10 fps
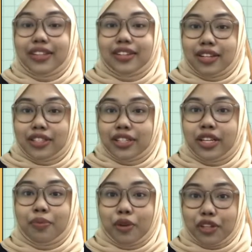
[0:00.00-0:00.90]

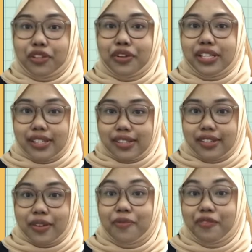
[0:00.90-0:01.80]
International Monetary
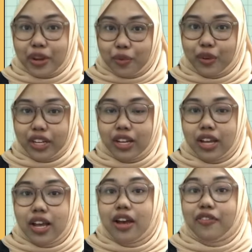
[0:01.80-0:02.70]
System framework.
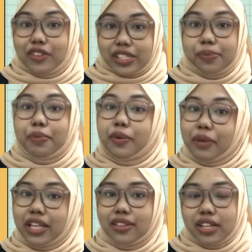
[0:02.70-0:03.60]
First,
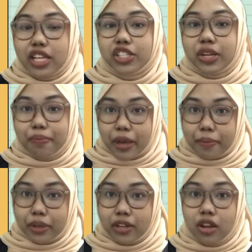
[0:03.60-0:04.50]
permit international
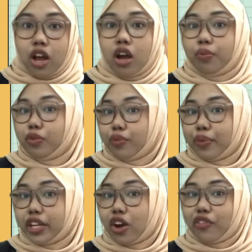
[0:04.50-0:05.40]
payment,
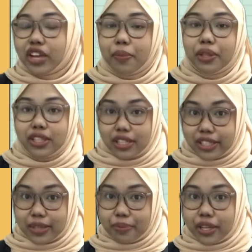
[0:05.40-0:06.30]
movement of capital
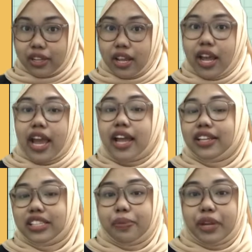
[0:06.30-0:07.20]
determined, and
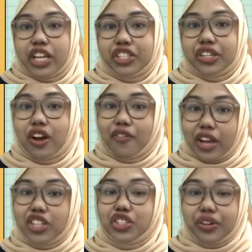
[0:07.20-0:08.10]
determination of
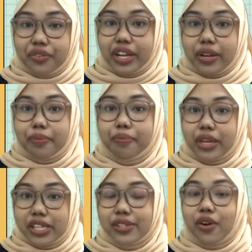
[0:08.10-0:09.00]
exchange rate
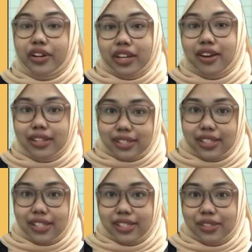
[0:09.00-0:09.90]
based on
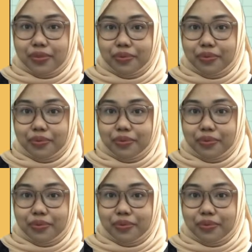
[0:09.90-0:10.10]
currencies.